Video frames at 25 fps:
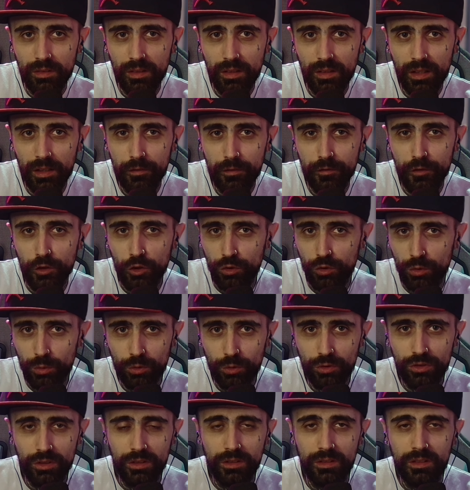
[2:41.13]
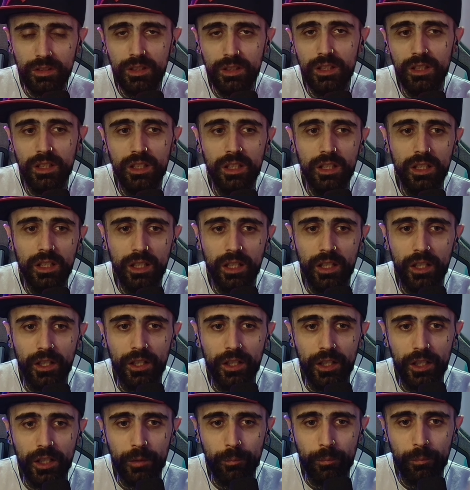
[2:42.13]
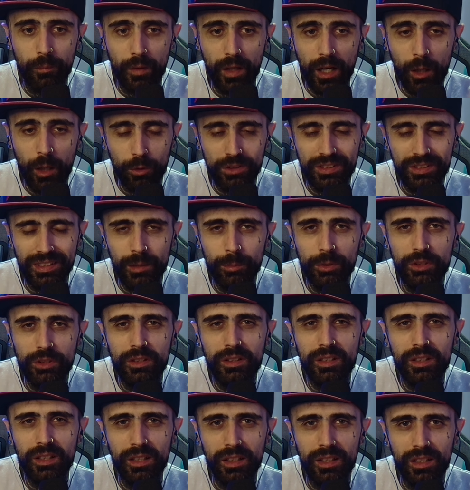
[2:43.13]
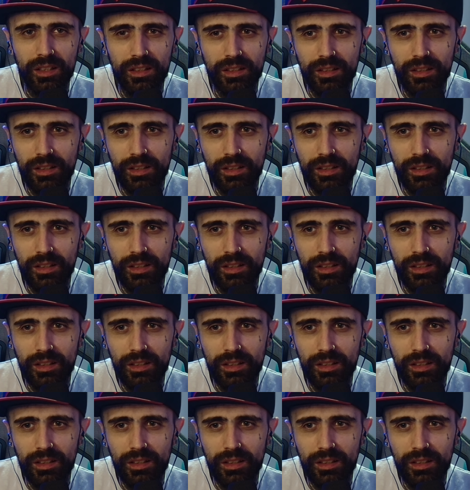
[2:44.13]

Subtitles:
after using. I was able to get.